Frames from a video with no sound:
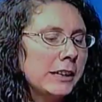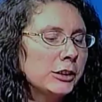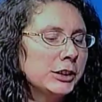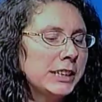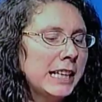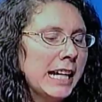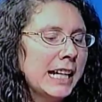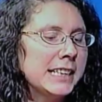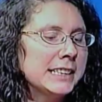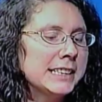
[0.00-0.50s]

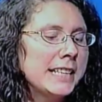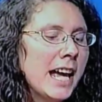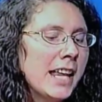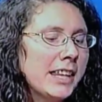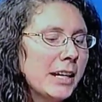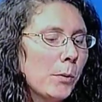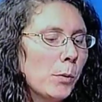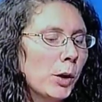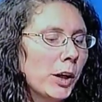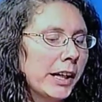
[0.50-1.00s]
understand, it's
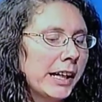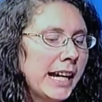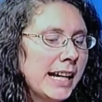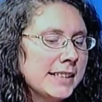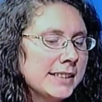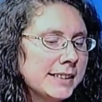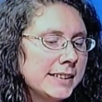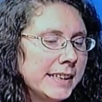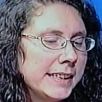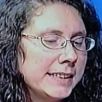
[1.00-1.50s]
not that we're
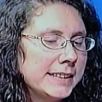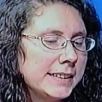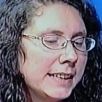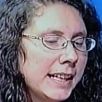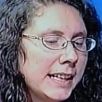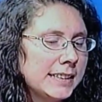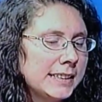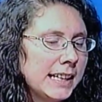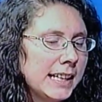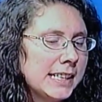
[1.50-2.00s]
against these
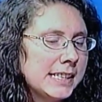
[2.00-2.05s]
things.